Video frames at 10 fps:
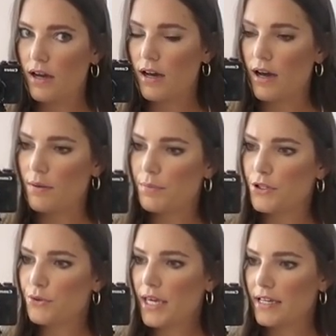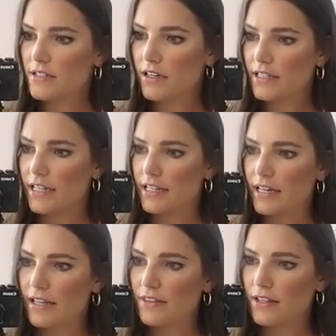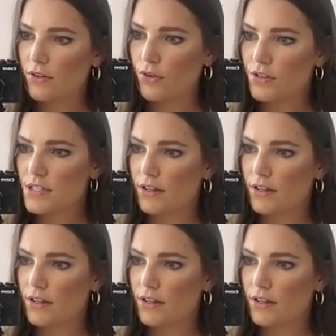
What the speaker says: But you can tuck it in, and I think it looks